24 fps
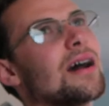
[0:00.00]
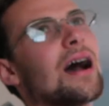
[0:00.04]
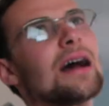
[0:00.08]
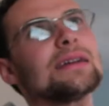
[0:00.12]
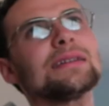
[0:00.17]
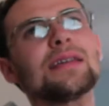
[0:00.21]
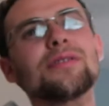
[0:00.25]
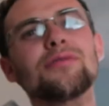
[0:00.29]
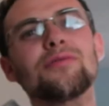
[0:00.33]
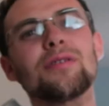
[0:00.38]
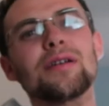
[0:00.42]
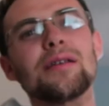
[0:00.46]
I
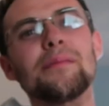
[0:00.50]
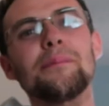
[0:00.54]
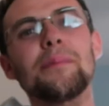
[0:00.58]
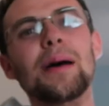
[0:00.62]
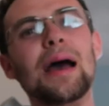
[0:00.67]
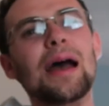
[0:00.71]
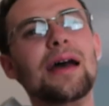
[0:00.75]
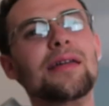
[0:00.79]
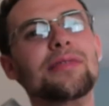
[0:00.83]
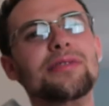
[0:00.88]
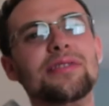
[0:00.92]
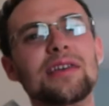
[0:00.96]
just want to
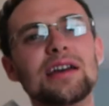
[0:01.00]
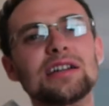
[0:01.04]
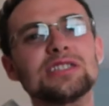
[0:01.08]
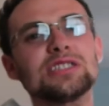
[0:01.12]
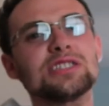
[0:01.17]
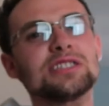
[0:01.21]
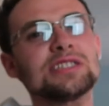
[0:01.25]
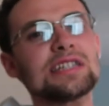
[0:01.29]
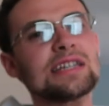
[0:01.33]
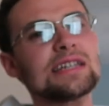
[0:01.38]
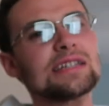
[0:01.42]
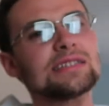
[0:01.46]
pass that
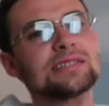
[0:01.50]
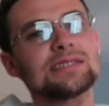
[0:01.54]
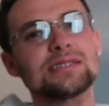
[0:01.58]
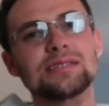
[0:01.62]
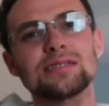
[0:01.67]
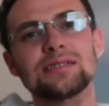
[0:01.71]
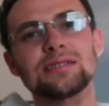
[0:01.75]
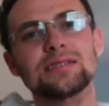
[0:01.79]
shit.